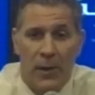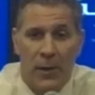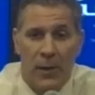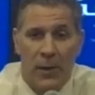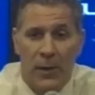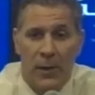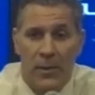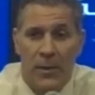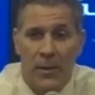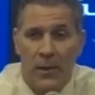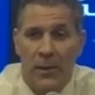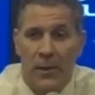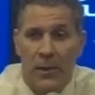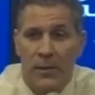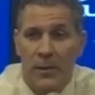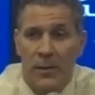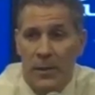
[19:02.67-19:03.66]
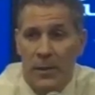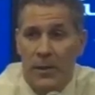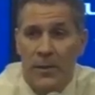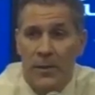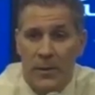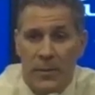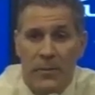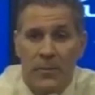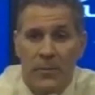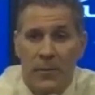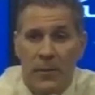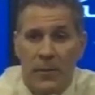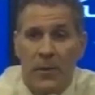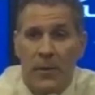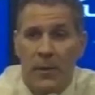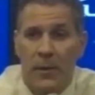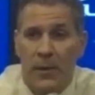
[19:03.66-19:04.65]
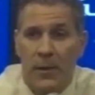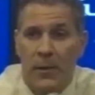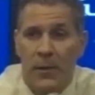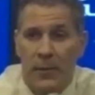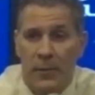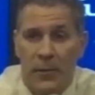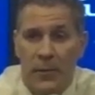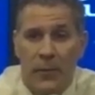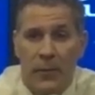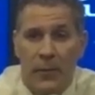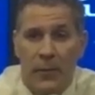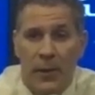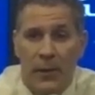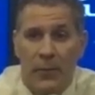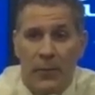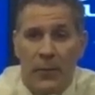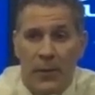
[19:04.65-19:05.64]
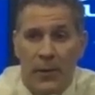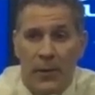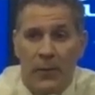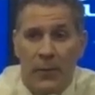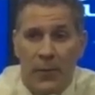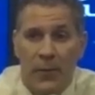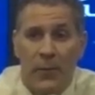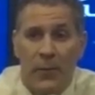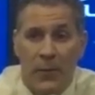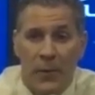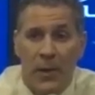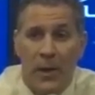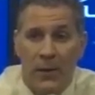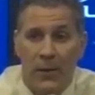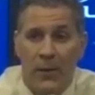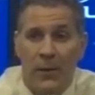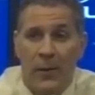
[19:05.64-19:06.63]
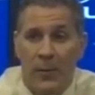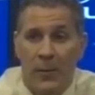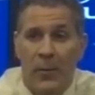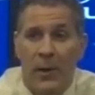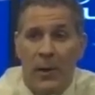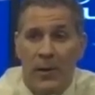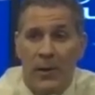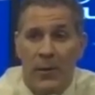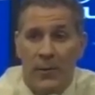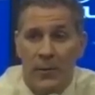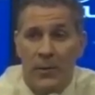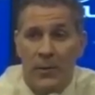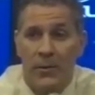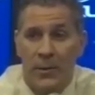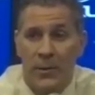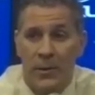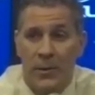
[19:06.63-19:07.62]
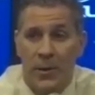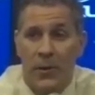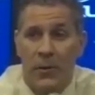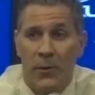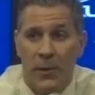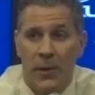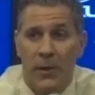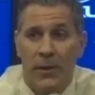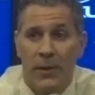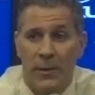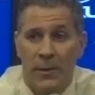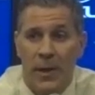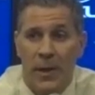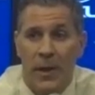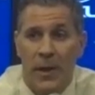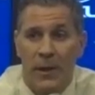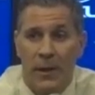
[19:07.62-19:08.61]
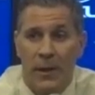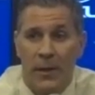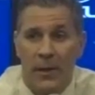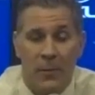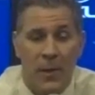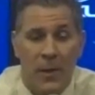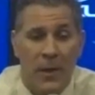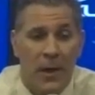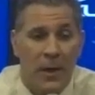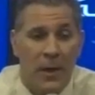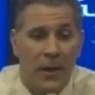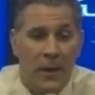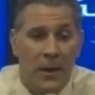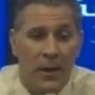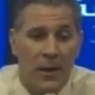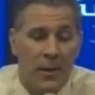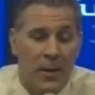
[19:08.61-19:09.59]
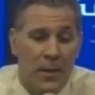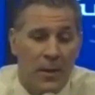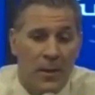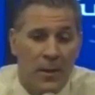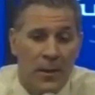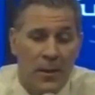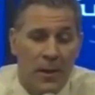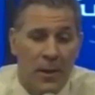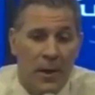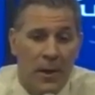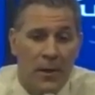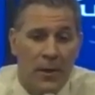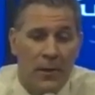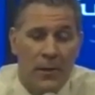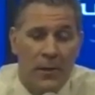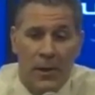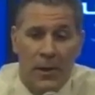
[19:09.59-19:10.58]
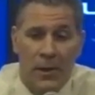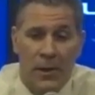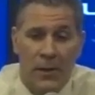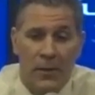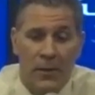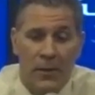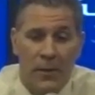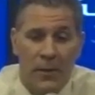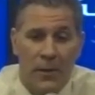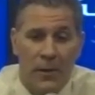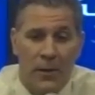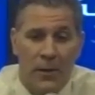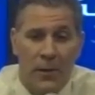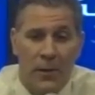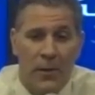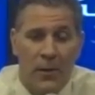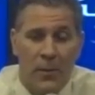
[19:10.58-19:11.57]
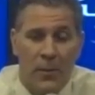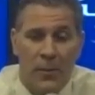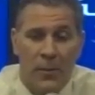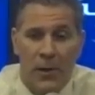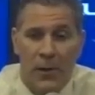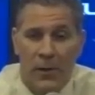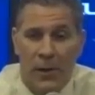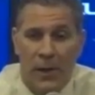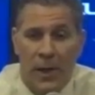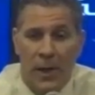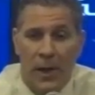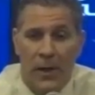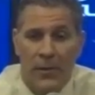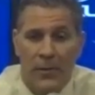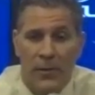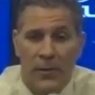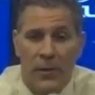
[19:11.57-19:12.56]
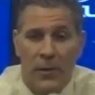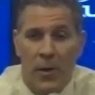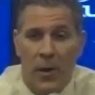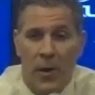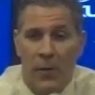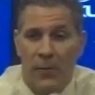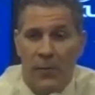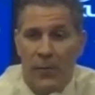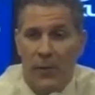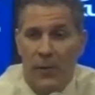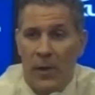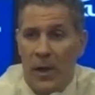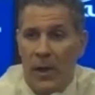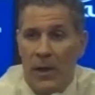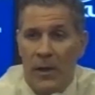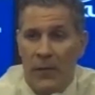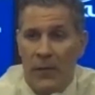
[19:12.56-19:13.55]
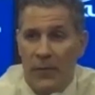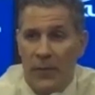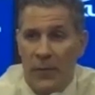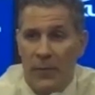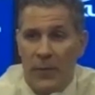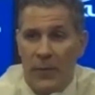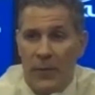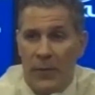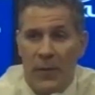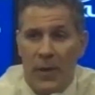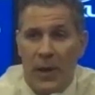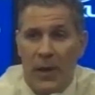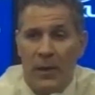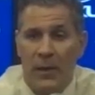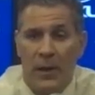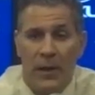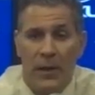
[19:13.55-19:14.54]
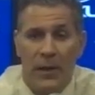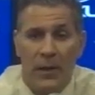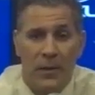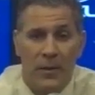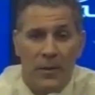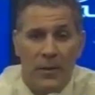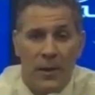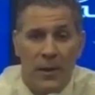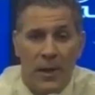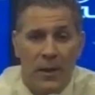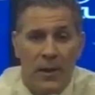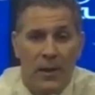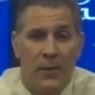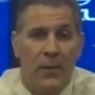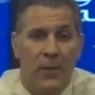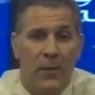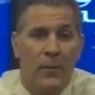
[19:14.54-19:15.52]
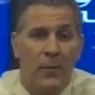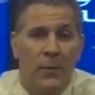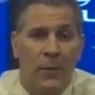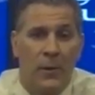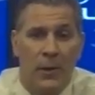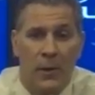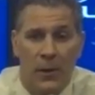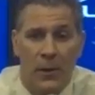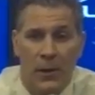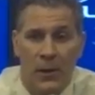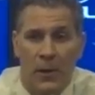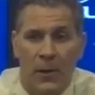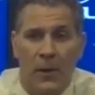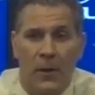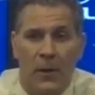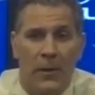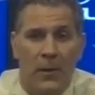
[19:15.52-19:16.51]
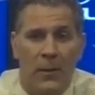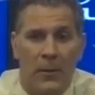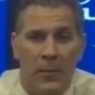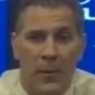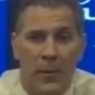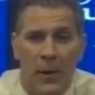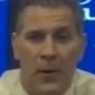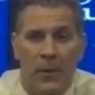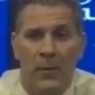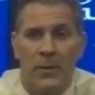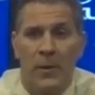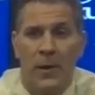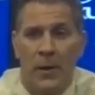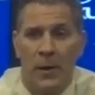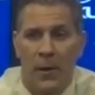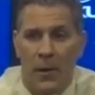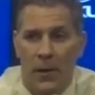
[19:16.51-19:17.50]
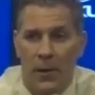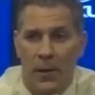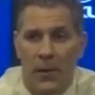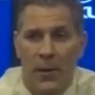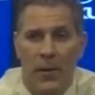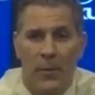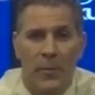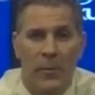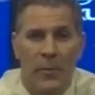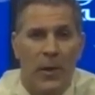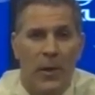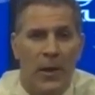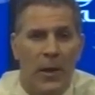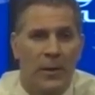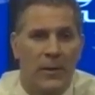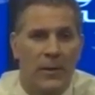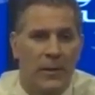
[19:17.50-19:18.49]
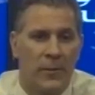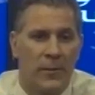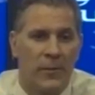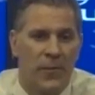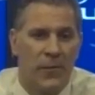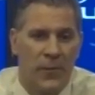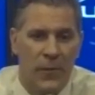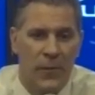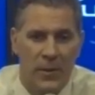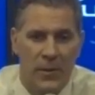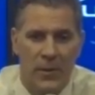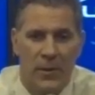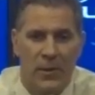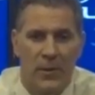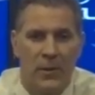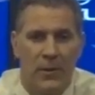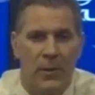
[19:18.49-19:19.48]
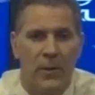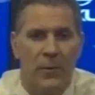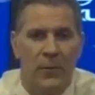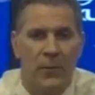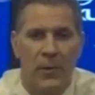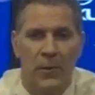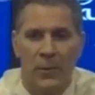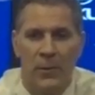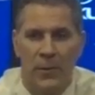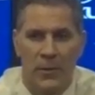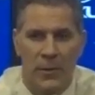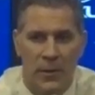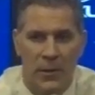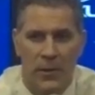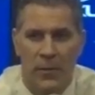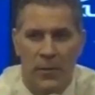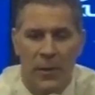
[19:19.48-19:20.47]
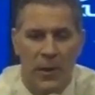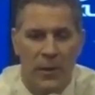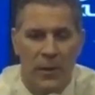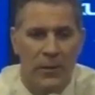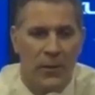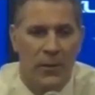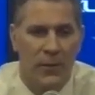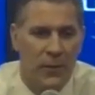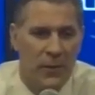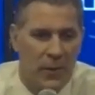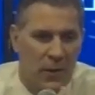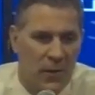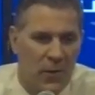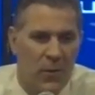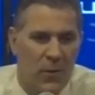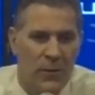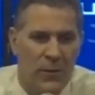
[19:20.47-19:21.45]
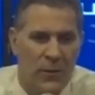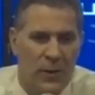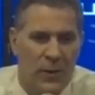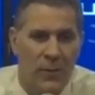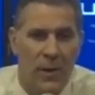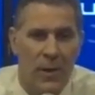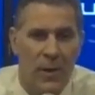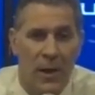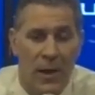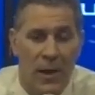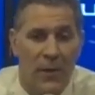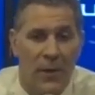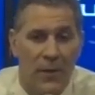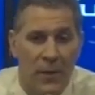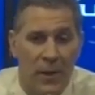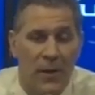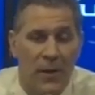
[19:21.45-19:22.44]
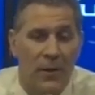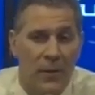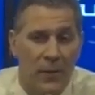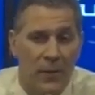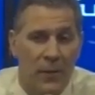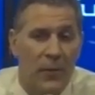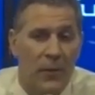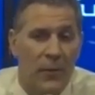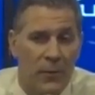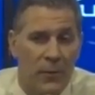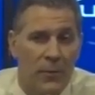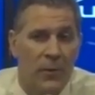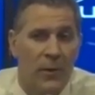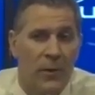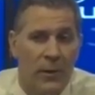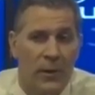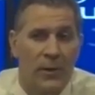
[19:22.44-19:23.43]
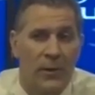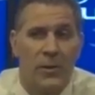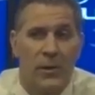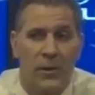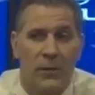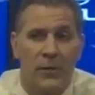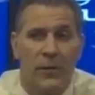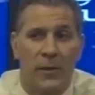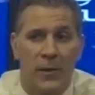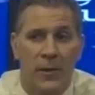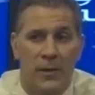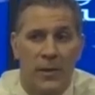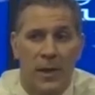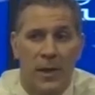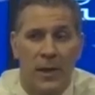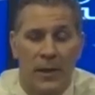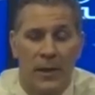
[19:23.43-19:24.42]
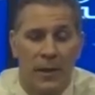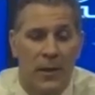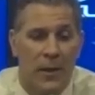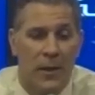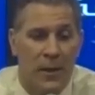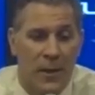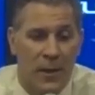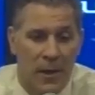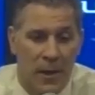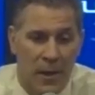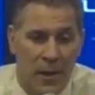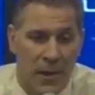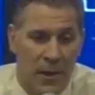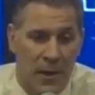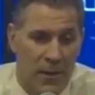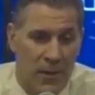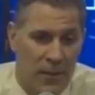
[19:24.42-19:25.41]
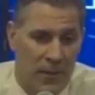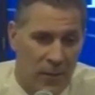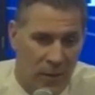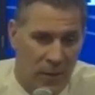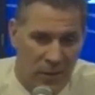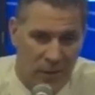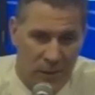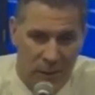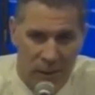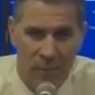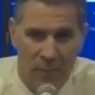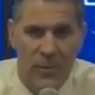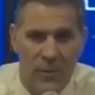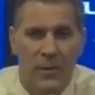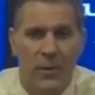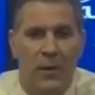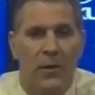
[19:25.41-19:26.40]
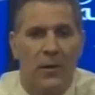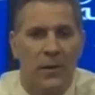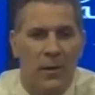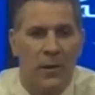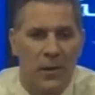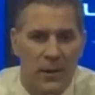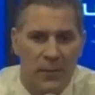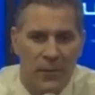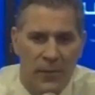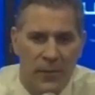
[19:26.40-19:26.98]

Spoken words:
in and said, listen, that's like, we got the competitive juices going in the second. I mean, I'm looking at the Kubel, Kadri, and Compher line. I flipped it to that line in the second. They were good. Like, Kubel was hard on pucks and physical. We were turning pucks over, and our whole team, I think they had the first really good shift in the second. And our team started, like,